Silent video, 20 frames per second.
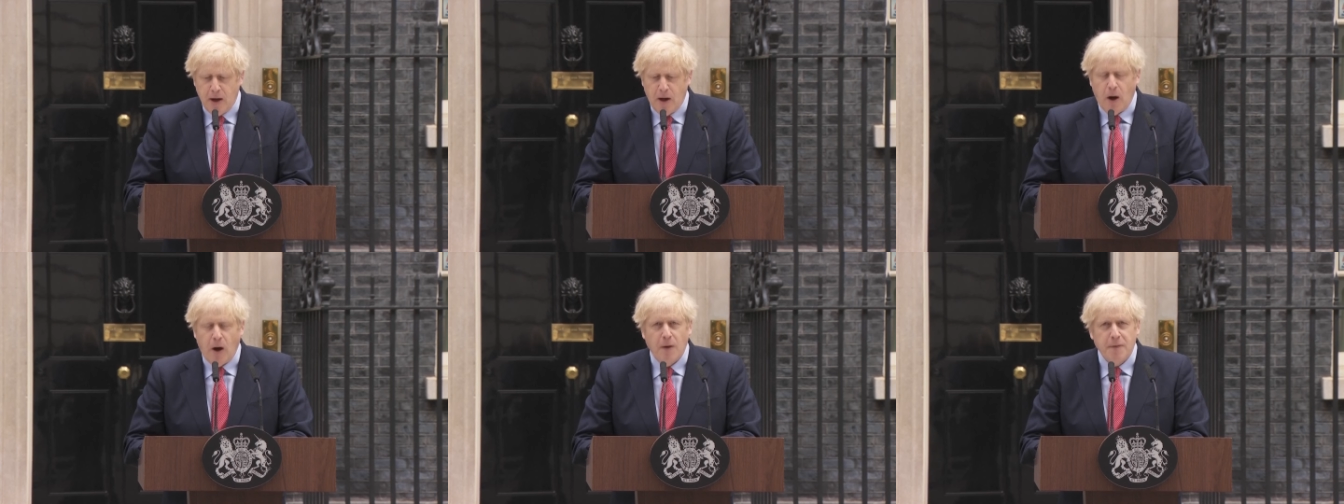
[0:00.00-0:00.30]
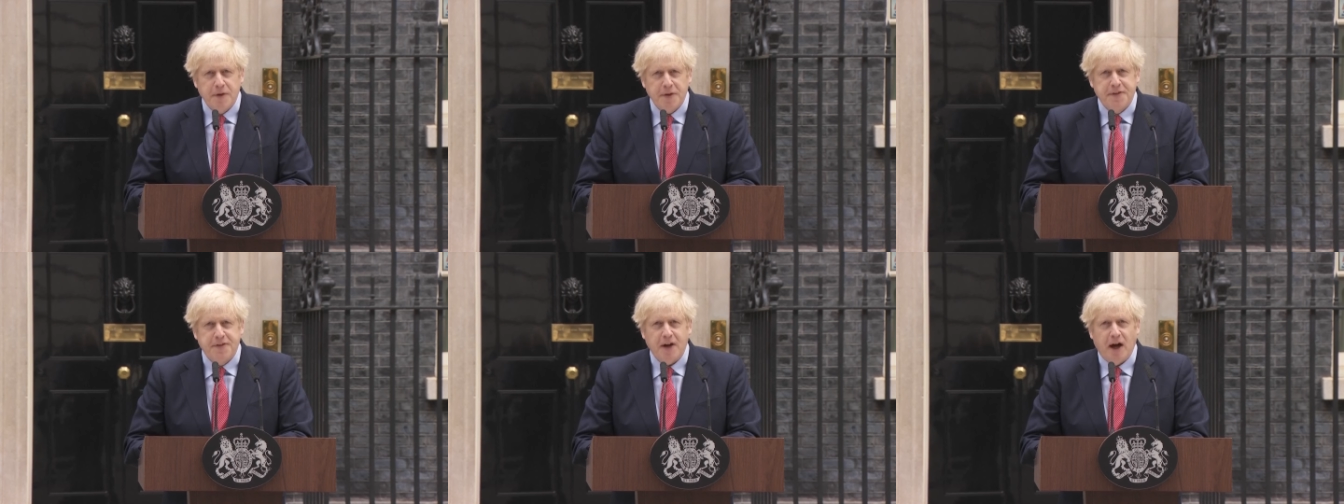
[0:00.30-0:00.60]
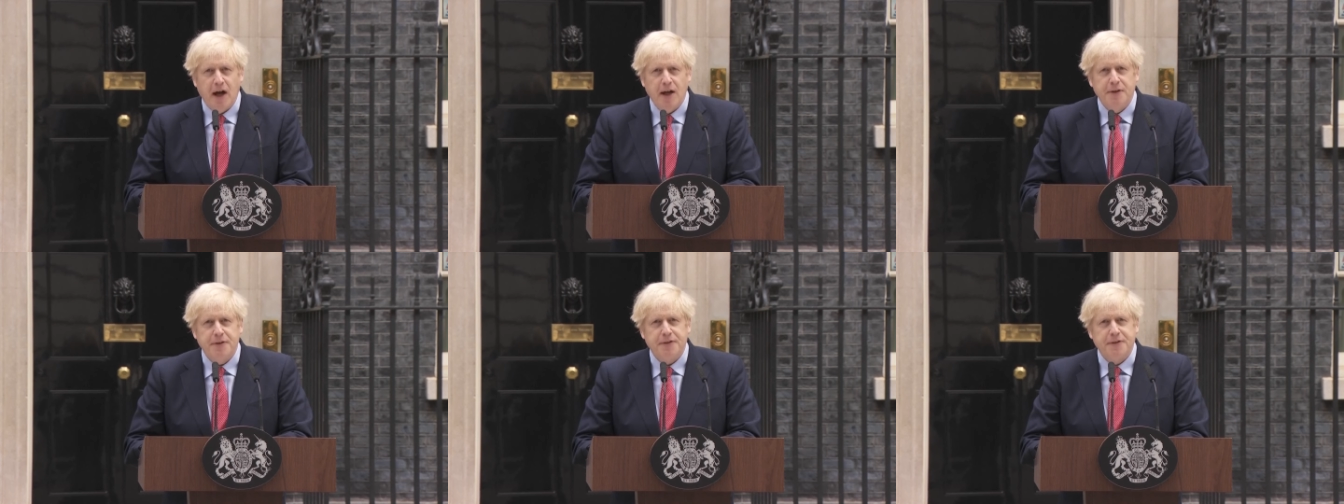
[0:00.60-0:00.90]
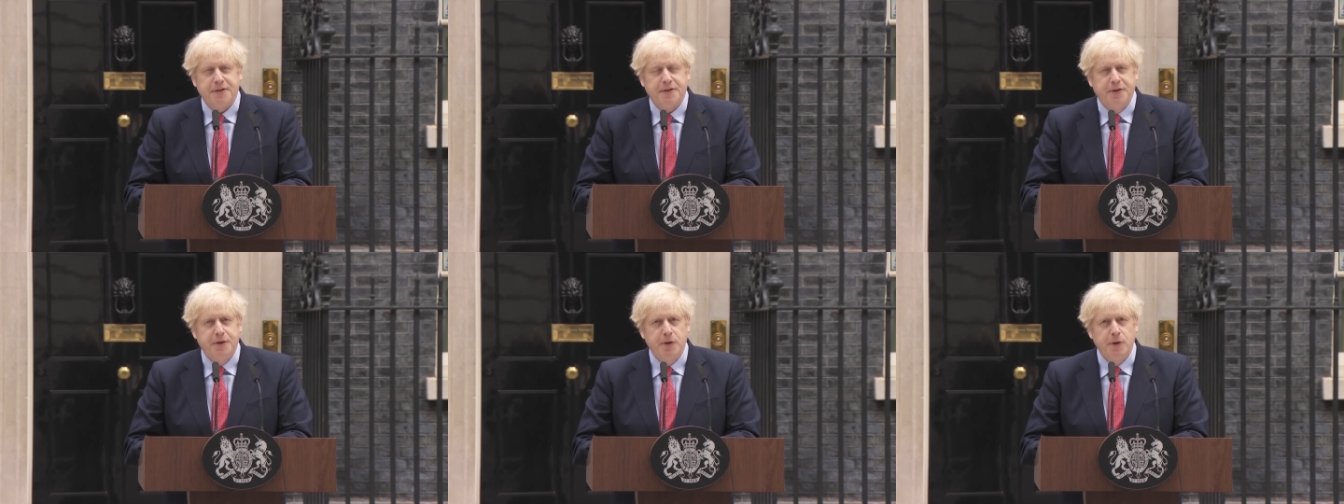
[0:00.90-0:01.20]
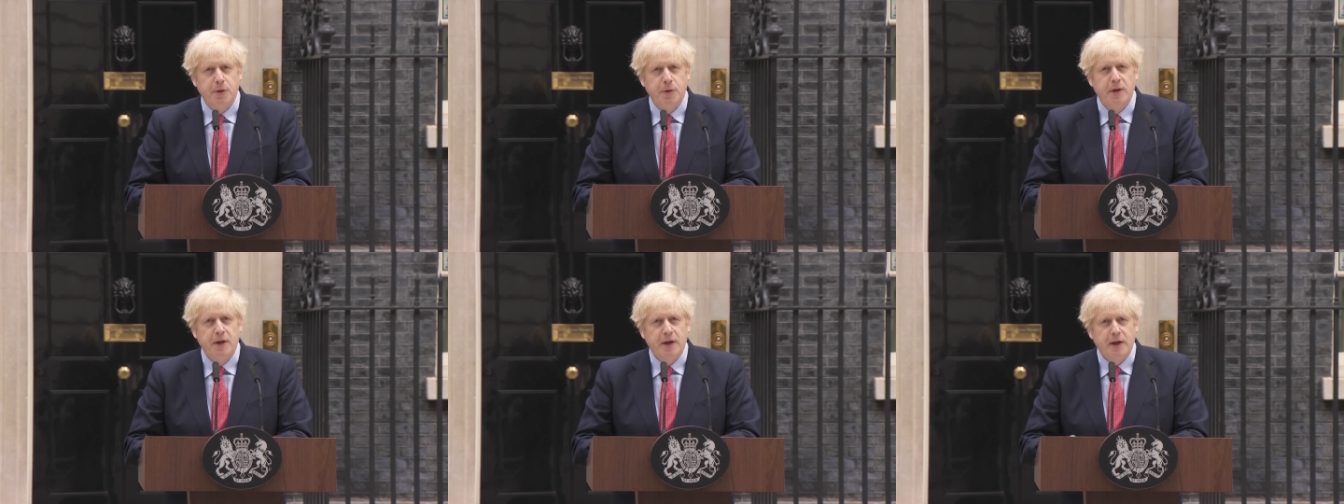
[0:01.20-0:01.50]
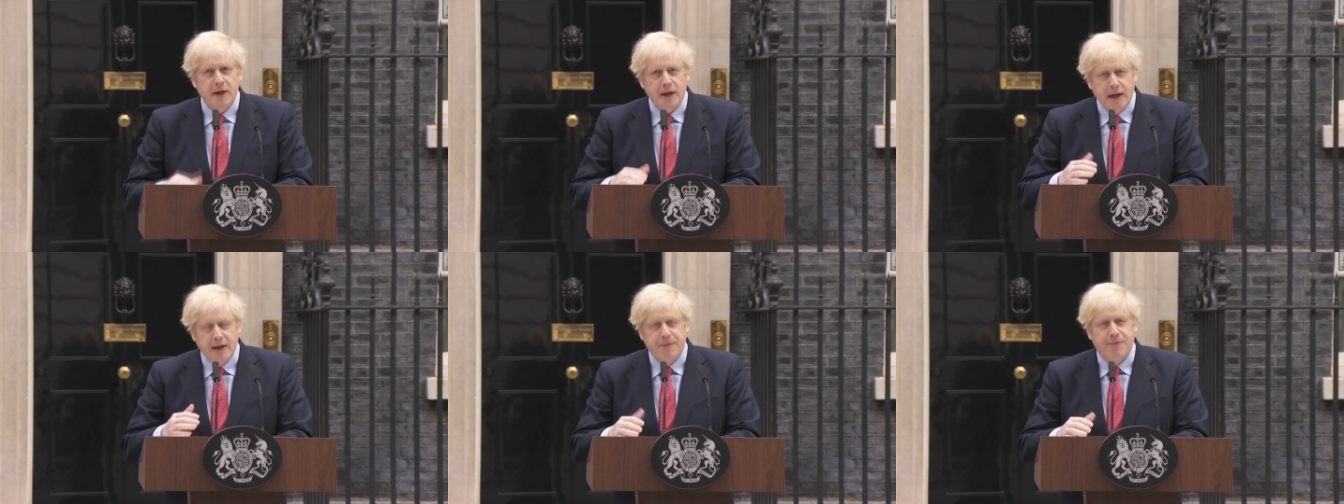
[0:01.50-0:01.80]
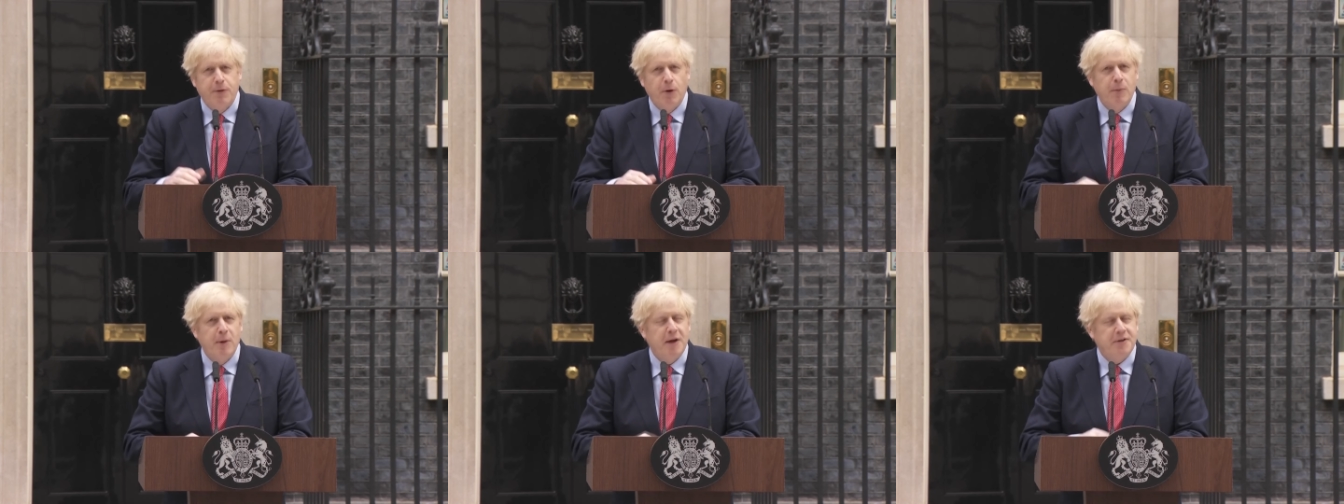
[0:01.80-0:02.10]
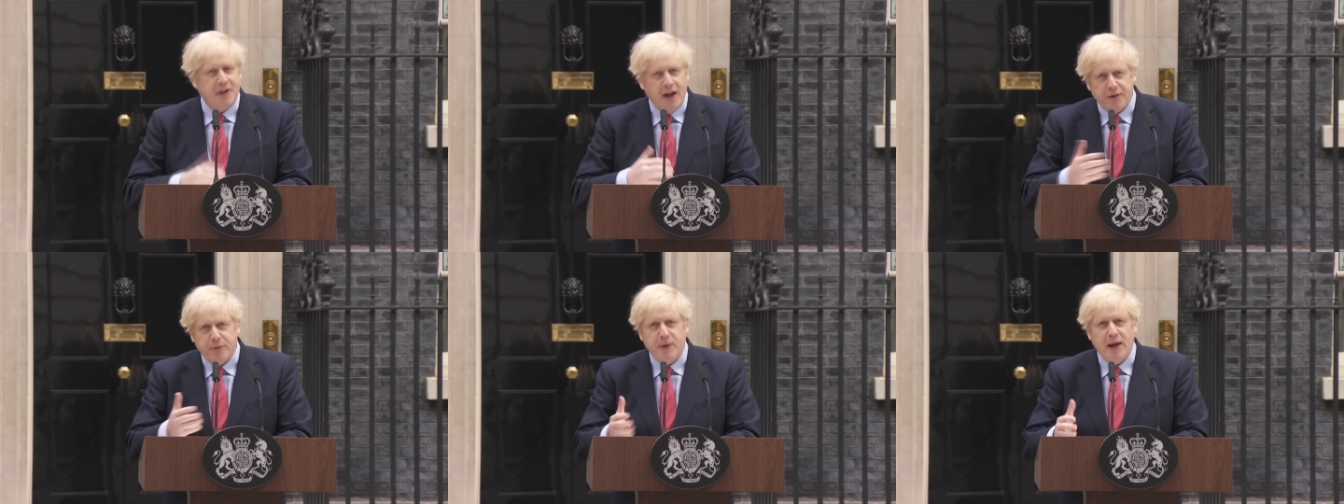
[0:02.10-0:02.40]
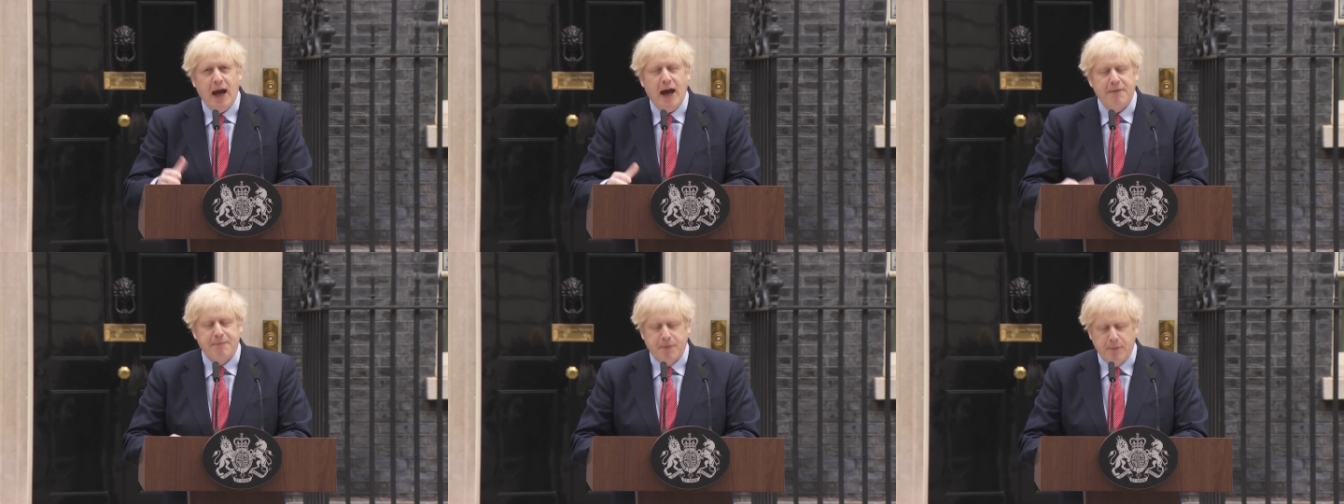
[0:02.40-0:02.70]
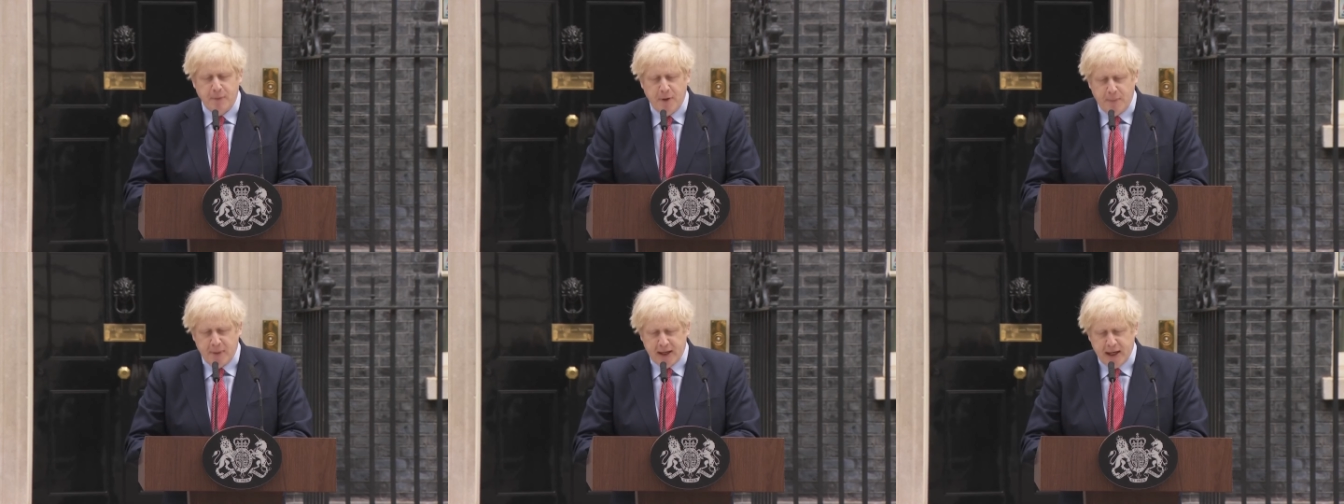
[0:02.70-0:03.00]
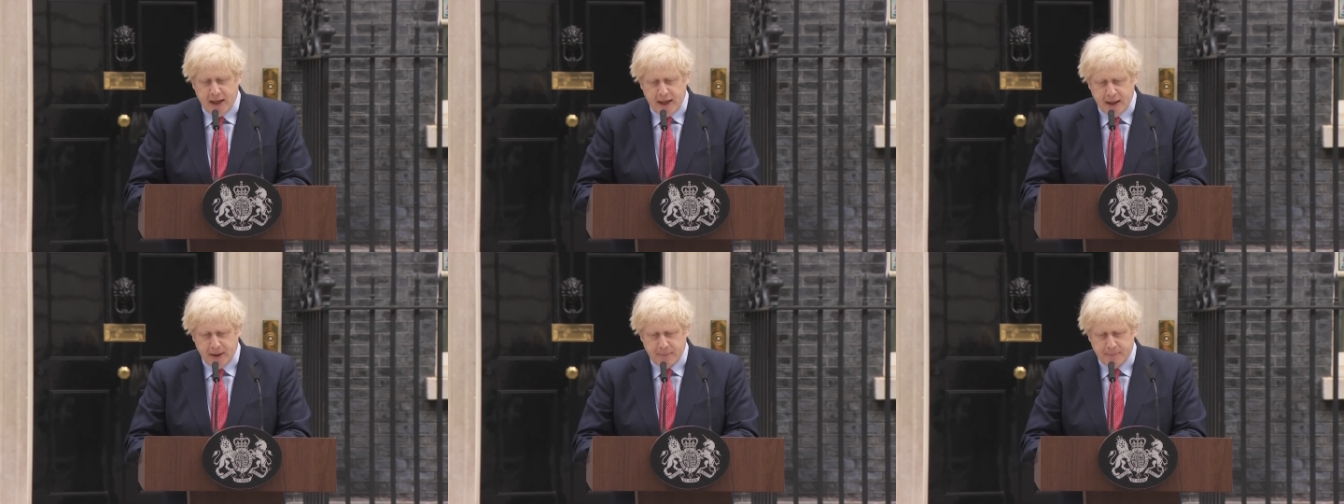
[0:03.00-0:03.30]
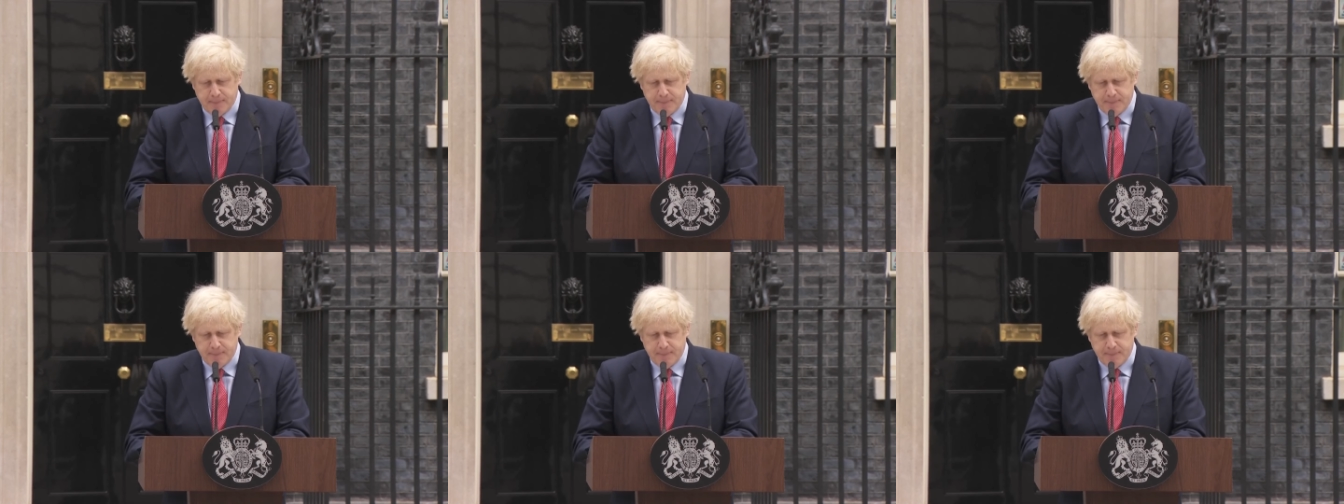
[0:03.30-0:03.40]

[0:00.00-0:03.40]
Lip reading: on the science to inform us, as we have from the beginning.